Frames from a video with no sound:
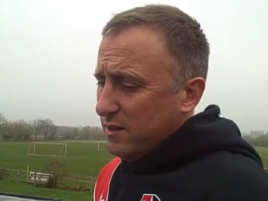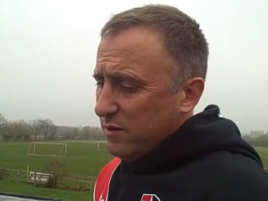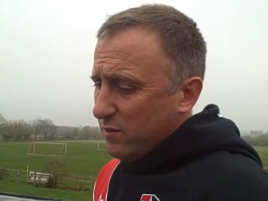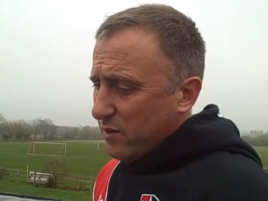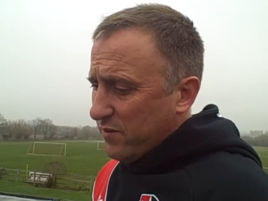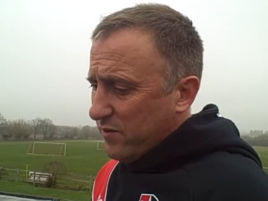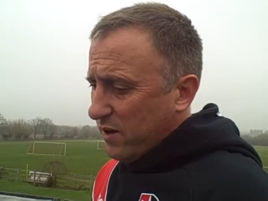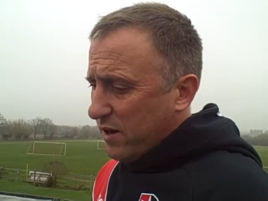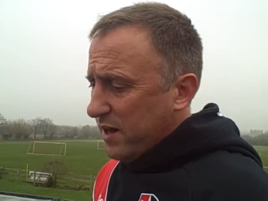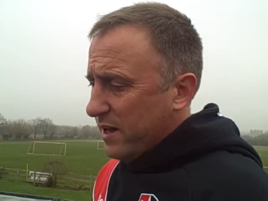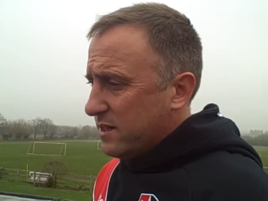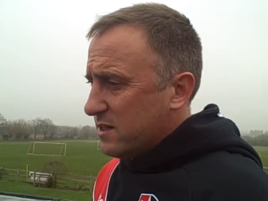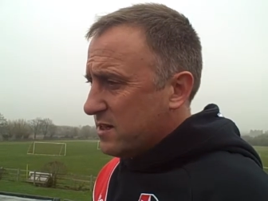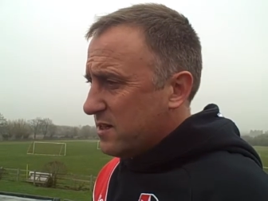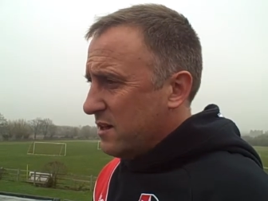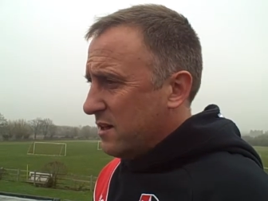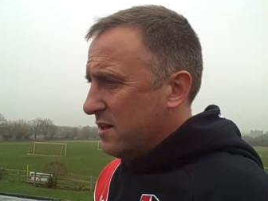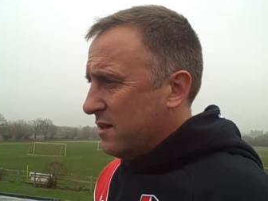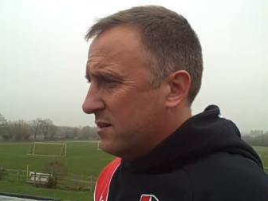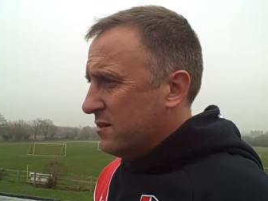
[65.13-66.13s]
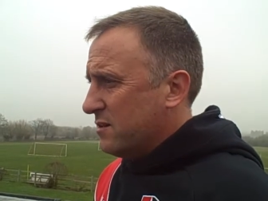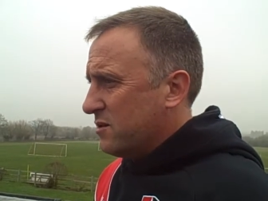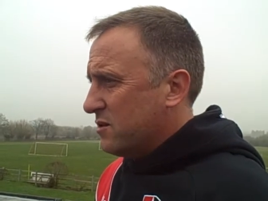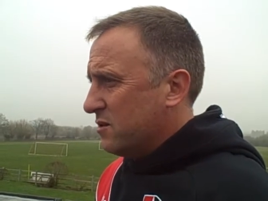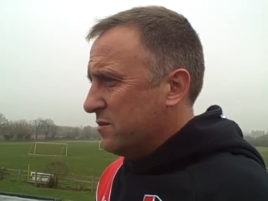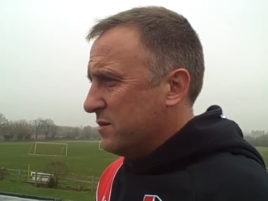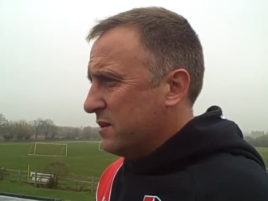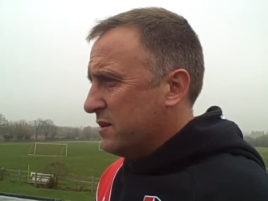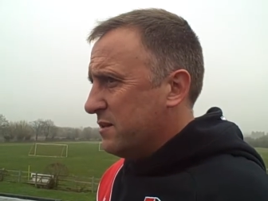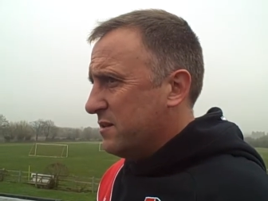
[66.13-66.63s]
We've got a head start on
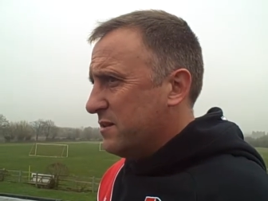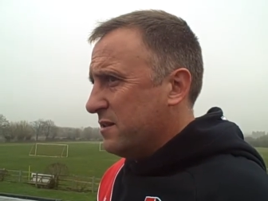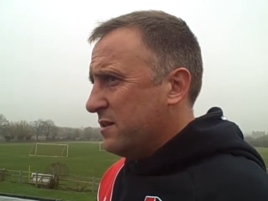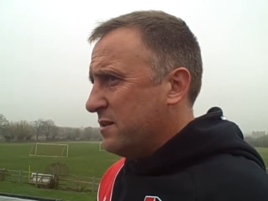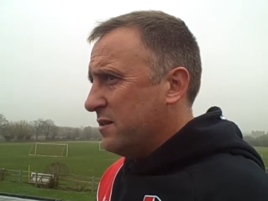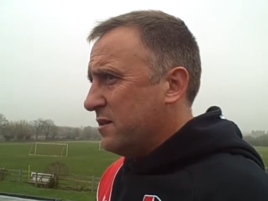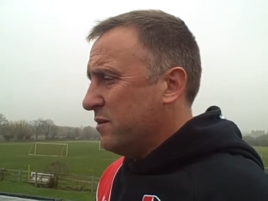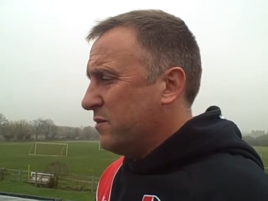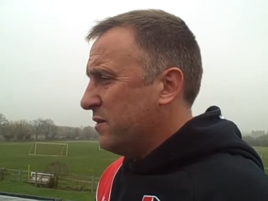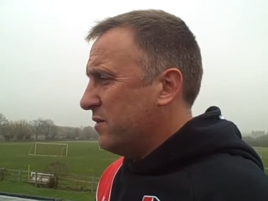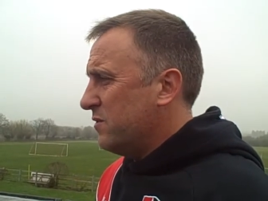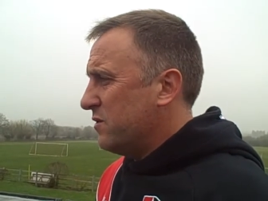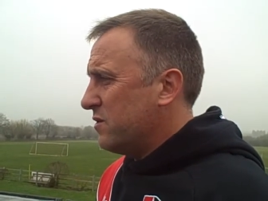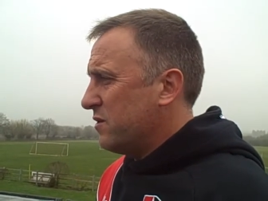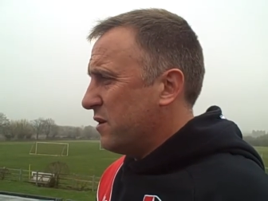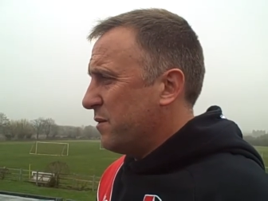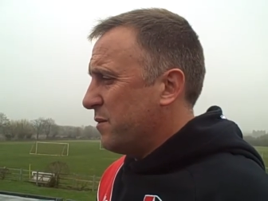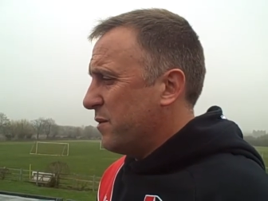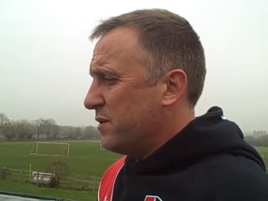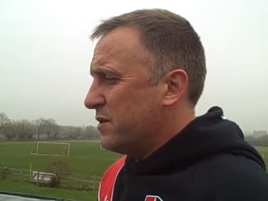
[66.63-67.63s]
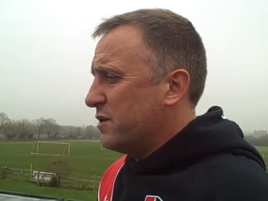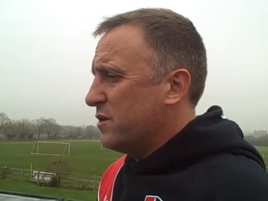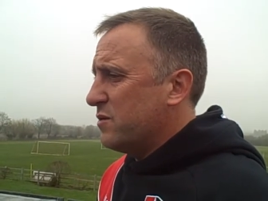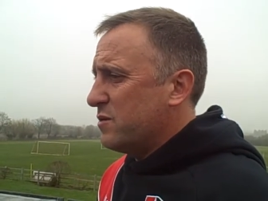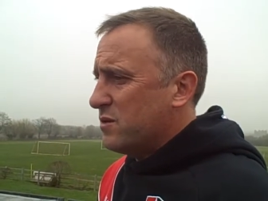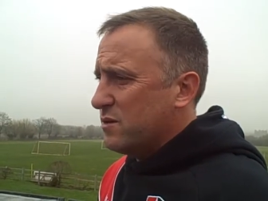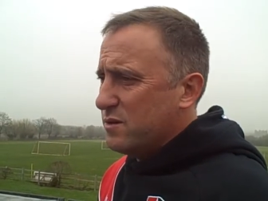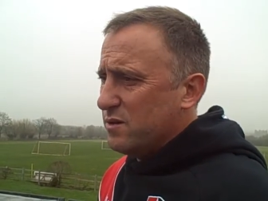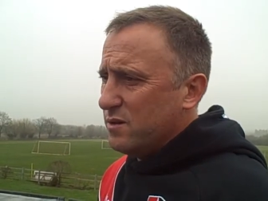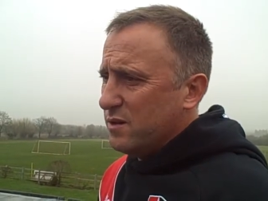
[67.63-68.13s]
some, and, and you know we've just got to
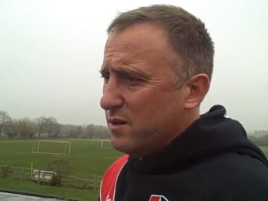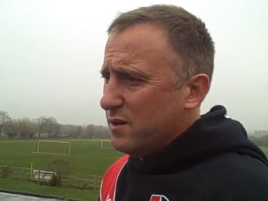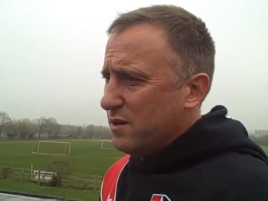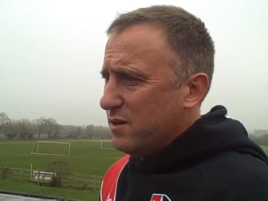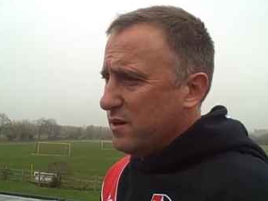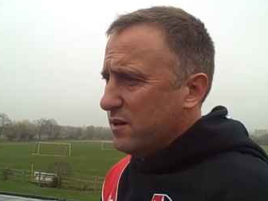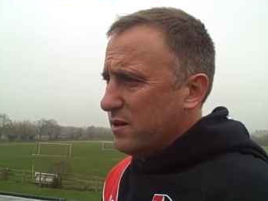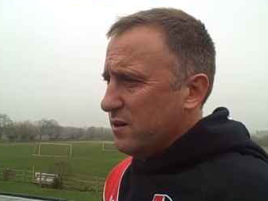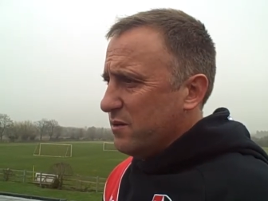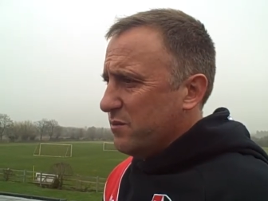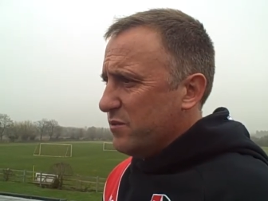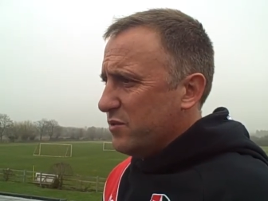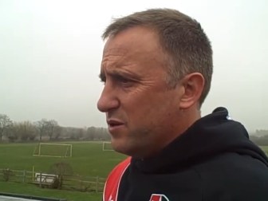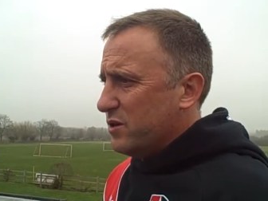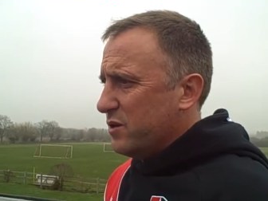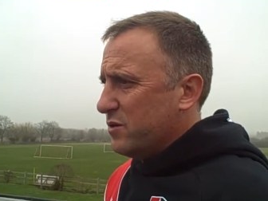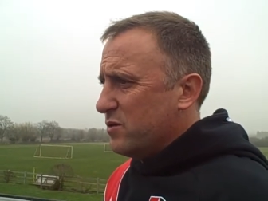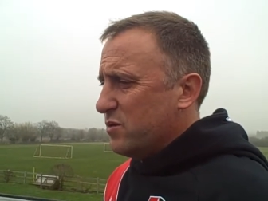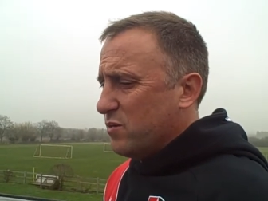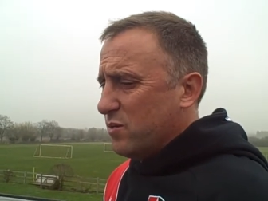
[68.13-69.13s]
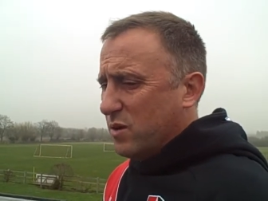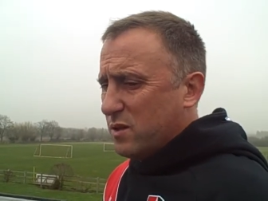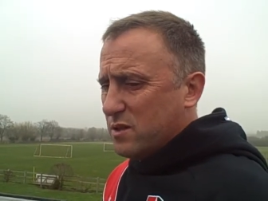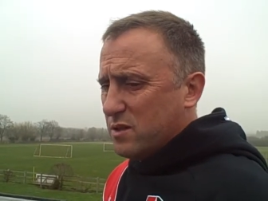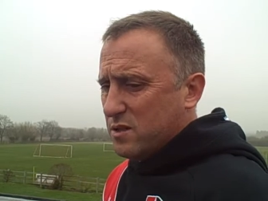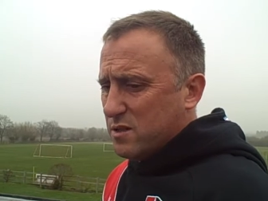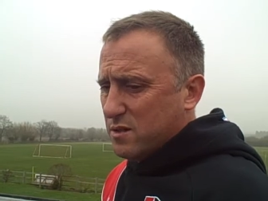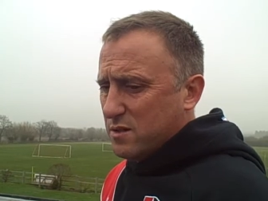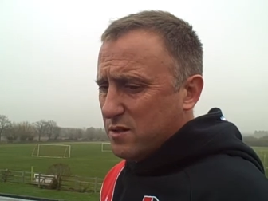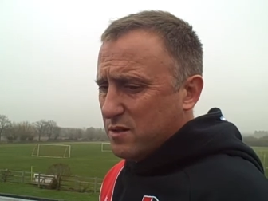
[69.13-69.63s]
produce produce
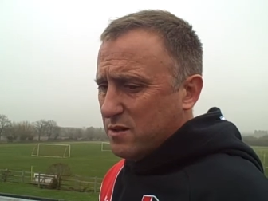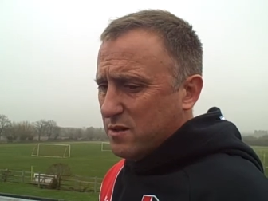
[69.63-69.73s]
what